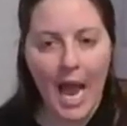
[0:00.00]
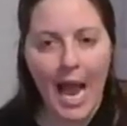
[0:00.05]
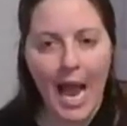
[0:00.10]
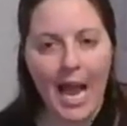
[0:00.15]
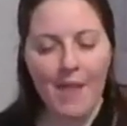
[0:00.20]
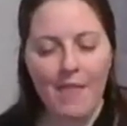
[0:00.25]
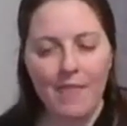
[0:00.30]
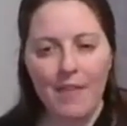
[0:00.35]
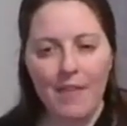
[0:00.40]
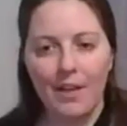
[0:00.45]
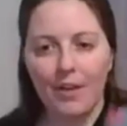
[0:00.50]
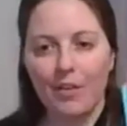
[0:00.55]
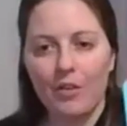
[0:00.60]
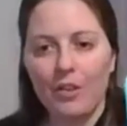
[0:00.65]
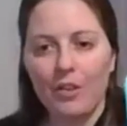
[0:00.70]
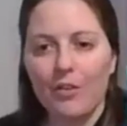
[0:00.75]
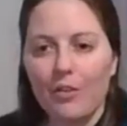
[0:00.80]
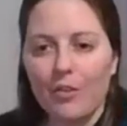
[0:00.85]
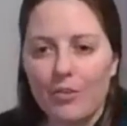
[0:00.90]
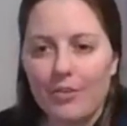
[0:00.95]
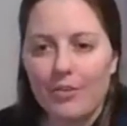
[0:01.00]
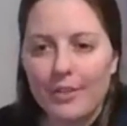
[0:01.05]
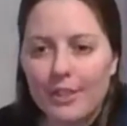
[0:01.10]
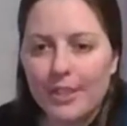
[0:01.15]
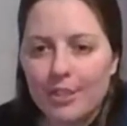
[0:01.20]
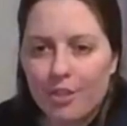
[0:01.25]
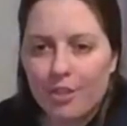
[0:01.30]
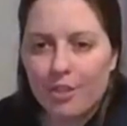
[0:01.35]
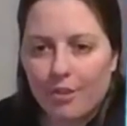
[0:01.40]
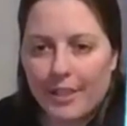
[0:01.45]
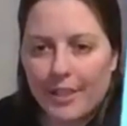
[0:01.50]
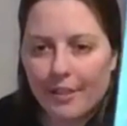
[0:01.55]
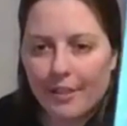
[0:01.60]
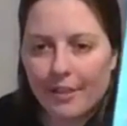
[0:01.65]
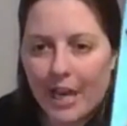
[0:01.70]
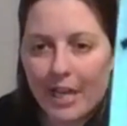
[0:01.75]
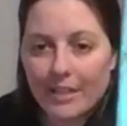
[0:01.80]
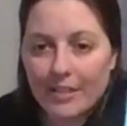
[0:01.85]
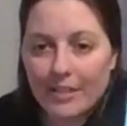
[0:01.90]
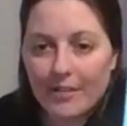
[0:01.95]
And then our little creature here
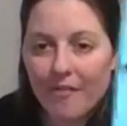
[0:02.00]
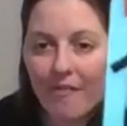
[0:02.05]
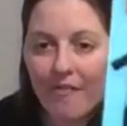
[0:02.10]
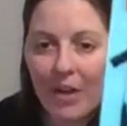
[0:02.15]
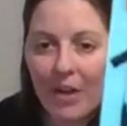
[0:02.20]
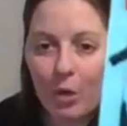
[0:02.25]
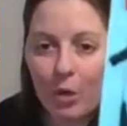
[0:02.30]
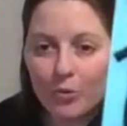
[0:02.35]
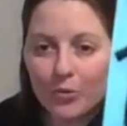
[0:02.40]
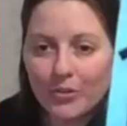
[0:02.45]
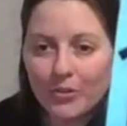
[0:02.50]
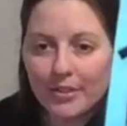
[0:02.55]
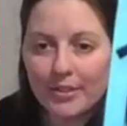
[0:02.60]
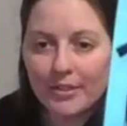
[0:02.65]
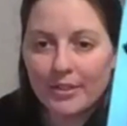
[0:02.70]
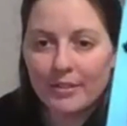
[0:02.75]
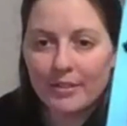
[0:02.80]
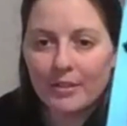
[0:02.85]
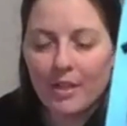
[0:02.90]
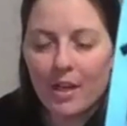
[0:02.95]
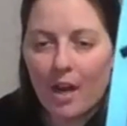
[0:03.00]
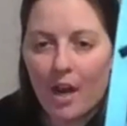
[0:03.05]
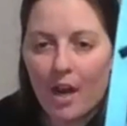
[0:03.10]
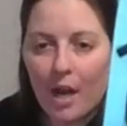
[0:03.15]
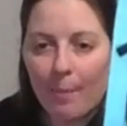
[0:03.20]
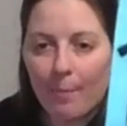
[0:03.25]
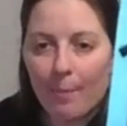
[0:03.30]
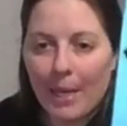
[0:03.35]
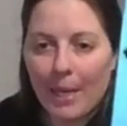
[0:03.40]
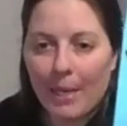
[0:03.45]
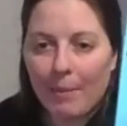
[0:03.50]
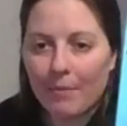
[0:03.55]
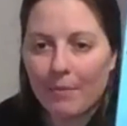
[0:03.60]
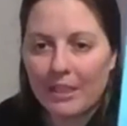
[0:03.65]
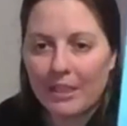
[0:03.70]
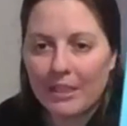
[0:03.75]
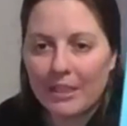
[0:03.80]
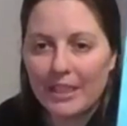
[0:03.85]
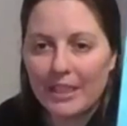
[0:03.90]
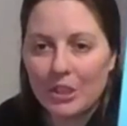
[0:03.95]
has felt, pipe
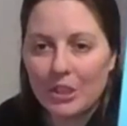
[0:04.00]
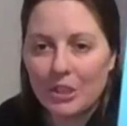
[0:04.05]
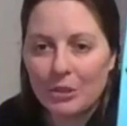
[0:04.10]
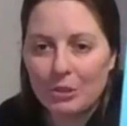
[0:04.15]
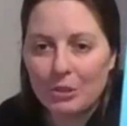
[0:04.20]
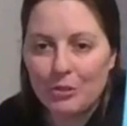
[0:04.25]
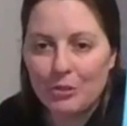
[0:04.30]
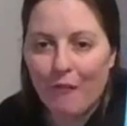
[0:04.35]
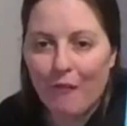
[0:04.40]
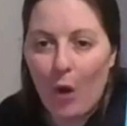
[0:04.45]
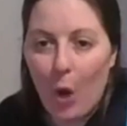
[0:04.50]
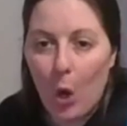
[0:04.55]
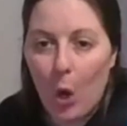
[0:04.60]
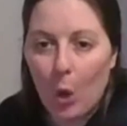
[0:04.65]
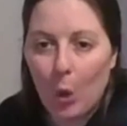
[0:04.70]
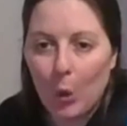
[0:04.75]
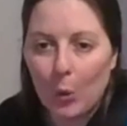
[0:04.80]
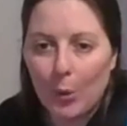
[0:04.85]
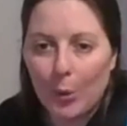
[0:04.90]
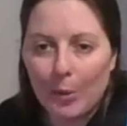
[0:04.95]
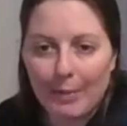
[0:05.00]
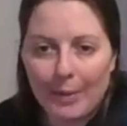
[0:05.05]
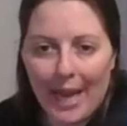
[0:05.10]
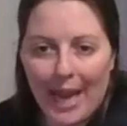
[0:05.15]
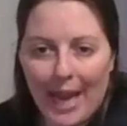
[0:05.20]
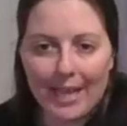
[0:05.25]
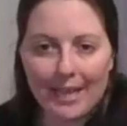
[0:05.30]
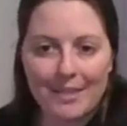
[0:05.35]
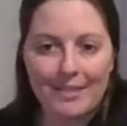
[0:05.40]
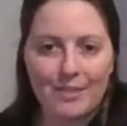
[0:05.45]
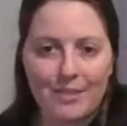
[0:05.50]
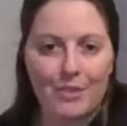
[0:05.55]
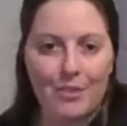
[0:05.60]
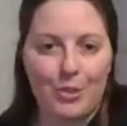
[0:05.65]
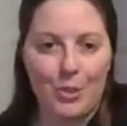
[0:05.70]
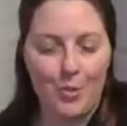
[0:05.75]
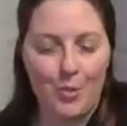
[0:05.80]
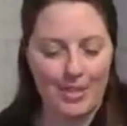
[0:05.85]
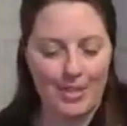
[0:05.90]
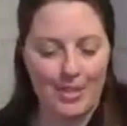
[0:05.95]
cleaners, foam, and
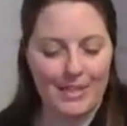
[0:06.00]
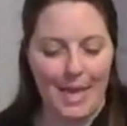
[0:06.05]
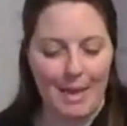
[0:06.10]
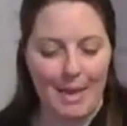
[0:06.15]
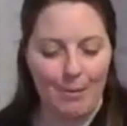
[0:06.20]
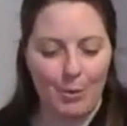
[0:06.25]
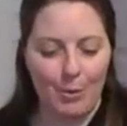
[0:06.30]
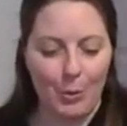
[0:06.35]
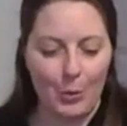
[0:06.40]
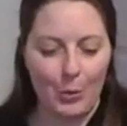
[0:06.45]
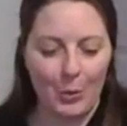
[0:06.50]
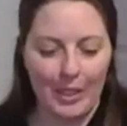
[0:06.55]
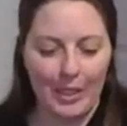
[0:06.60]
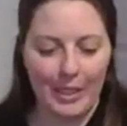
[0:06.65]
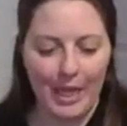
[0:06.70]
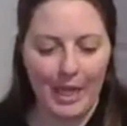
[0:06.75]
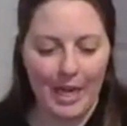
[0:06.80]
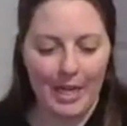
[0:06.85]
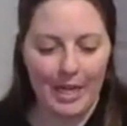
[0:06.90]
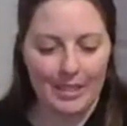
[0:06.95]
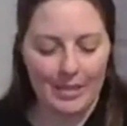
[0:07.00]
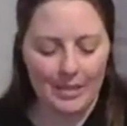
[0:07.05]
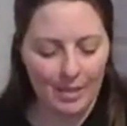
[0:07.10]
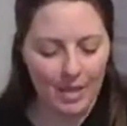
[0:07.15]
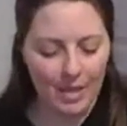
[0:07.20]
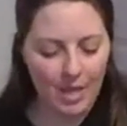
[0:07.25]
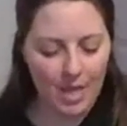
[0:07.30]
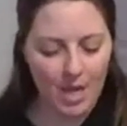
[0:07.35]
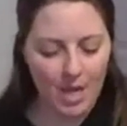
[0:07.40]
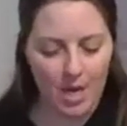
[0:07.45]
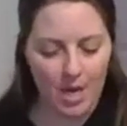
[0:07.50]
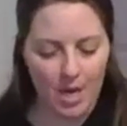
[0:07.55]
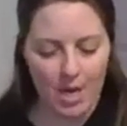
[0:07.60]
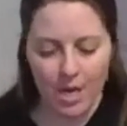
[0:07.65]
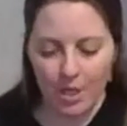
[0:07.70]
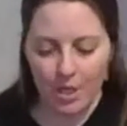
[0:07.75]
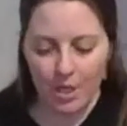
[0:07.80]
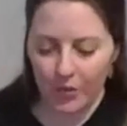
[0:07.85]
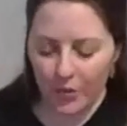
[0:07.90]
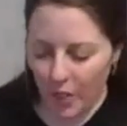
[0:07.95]
2 of the same googly eyes.
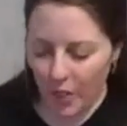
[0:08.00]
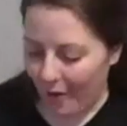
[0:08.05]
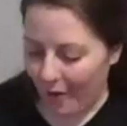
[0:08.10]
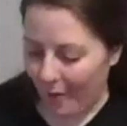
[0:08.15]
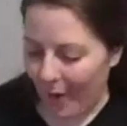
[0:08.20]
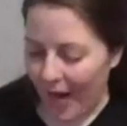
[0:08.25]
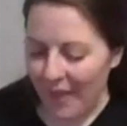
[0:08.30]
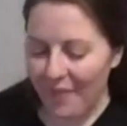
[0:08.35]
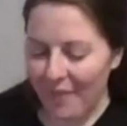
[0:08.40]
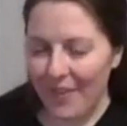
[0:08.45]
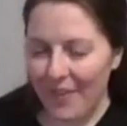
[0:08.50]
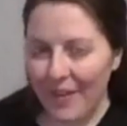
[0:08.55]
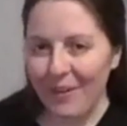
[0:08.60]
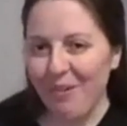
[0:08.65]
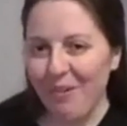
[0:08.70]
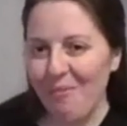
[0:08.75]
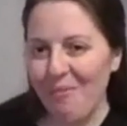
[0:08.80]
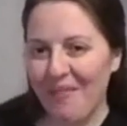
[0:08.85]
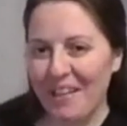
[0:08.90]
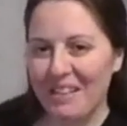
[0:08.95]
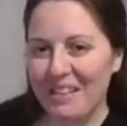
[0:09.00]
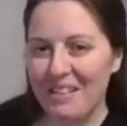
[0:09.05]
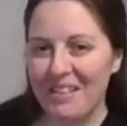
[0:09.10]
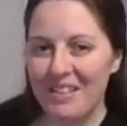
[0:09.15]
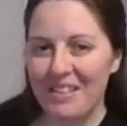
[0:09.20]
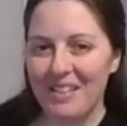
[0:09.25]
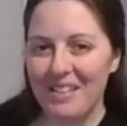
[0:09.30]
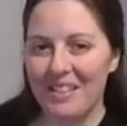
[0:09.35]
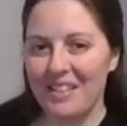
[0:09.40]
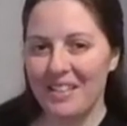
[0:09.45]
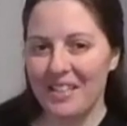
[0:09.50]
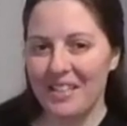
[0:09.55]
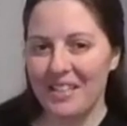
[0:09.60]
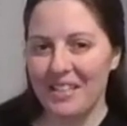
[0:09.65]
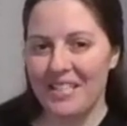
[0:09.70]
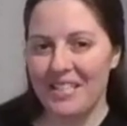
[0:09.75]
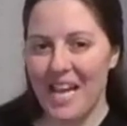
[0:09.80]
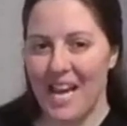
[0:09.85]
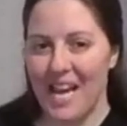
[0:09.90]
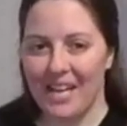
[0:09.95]
So I think we'll make
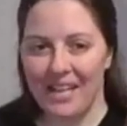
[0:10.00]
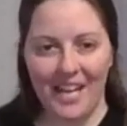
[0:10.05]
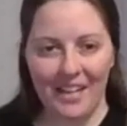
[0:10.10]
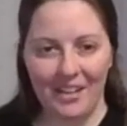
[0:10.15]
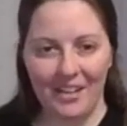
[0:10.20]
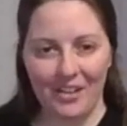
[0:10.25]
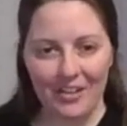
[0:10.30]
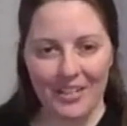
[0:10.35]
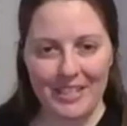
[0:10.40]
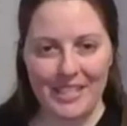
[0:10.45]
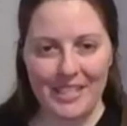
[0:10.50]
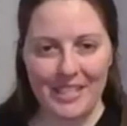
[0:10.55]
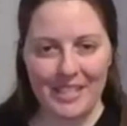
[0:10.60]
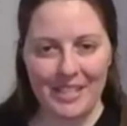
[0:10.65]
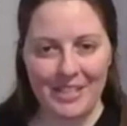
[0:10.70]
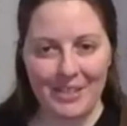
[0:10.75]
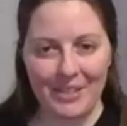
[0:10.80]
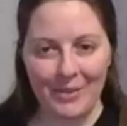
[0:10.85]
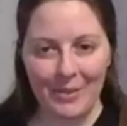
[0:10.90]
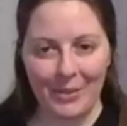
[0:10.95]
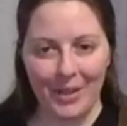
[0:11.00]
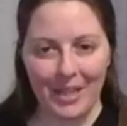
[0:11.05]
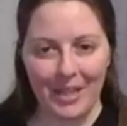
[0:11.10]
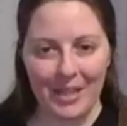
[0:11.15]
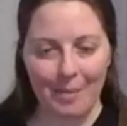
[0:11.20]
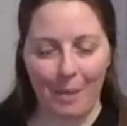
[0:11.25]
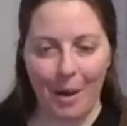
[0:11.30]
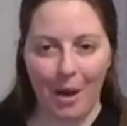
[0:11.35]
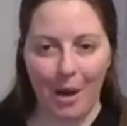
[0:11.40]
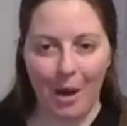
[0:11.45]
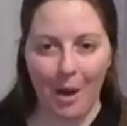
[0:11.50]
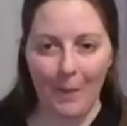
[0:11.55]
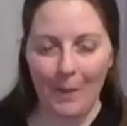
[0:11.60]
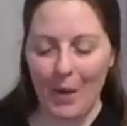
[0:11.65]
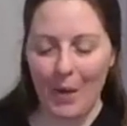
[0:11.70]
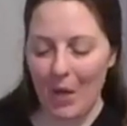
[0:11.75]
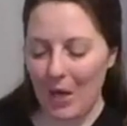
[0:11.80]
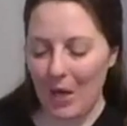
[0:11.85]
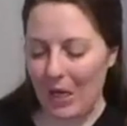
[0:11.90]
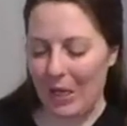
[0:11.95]
the dad kind of crazy too, like the mom.